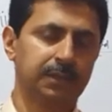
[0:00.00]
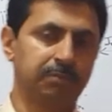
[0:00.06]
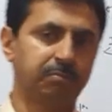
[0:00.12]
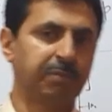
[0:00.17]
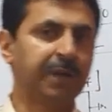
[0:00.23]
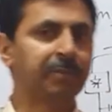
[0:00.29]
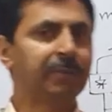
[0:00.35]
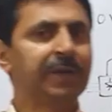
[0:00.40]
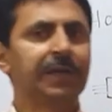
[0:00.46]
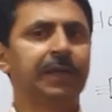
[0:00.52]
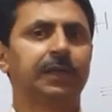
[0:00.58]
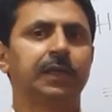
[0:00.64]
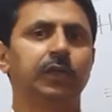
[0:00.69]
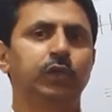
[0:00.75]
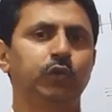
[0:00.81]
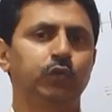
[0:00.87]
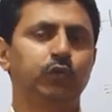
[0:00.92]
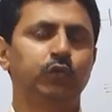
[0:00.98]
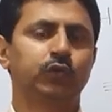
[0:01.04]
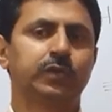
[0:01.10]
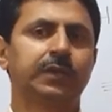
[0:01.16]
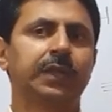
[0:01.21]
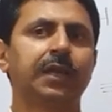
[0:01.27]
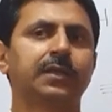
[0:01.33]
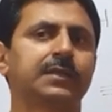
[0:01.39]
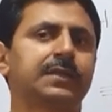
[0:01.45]
permanently
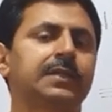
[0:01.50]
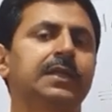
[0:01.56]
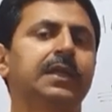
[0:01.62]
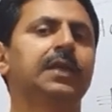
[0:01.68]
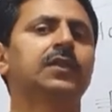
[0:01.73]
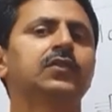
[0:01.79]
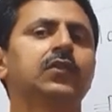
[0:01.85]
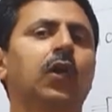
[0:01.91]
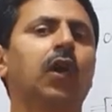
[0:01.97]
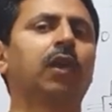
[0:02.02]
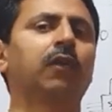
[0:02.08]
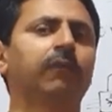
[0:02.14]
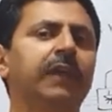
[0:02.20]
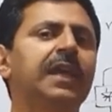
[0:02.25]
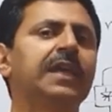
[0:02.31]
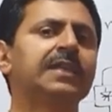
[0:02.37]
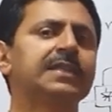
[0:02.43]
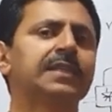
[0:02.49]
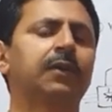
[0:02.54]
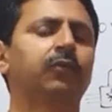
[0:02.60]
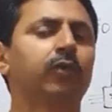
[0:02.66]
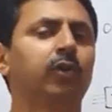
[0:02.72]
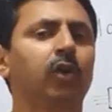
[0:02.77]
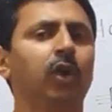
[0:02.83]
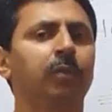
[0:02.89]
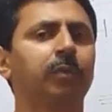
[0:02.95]
used. There is always the
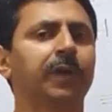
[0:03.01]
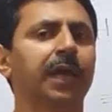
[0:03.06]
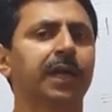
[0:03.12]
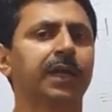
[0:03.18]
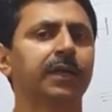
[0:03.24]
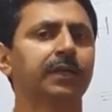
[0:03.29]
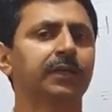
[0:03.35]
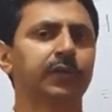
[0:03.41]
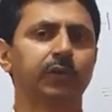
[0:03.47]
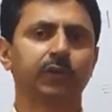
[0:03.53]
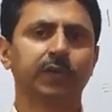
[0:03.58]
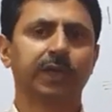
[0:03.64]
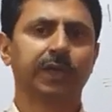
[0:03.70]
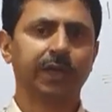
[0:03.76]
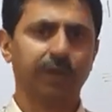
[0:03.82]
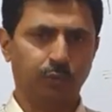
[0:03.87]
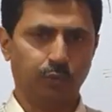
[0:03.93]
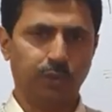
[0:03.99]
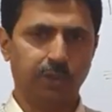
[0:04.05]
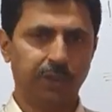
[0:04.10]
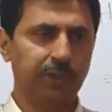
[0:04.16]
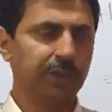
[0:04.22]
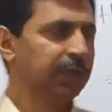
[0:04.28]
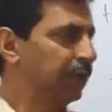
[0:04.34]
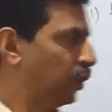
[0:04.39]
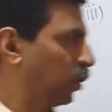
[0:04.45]
flow of current through the ground.
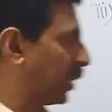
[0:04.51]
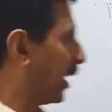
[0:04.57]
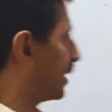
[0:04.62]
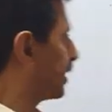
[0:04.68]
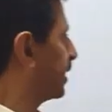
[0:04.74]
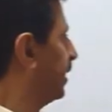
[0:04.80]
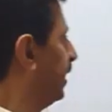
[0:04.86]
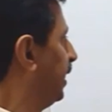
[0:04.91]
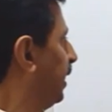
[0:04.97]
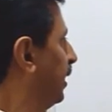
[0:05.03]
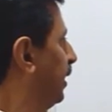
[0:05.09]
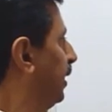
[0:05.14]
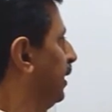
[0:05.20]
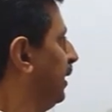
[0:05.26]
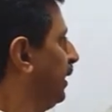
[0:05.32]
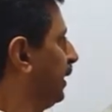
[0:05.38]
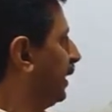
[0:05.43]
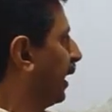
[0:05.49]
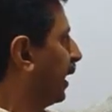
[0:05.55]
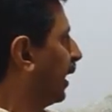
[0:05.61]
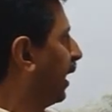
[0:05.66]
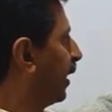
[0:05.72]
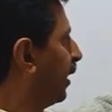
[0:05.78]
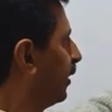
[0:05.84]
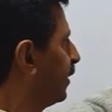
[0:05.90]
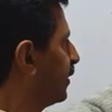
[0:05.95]
You can see the
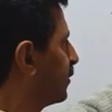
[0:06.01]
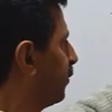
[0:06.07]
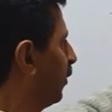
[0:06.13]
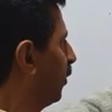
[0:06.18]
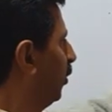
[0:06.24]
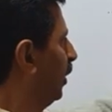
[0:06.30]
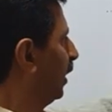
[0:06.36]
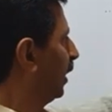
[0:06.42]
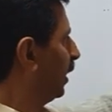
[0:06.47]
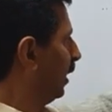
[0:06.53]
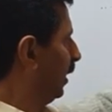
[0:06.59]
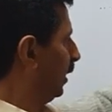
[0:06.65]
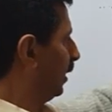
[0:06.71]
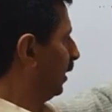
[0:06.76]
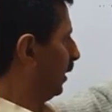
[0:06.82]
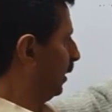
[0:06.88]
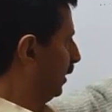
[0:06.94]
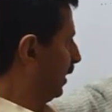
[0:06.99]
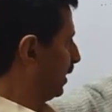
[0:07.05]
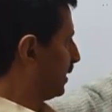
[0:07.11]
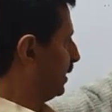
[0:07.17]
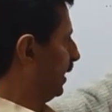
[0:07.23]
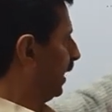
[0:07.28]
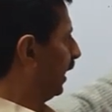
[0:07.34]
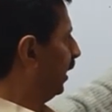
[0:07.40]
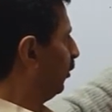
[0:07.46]
current is flowing in this
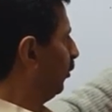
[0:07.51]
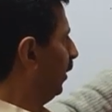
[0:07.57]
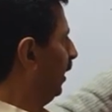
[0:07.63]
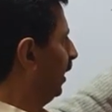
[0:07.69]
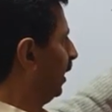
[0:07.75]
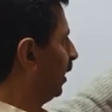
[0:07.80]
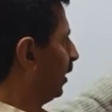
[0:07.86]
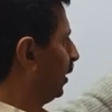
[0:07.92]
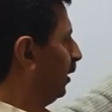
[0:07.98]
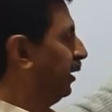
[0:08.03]
negative link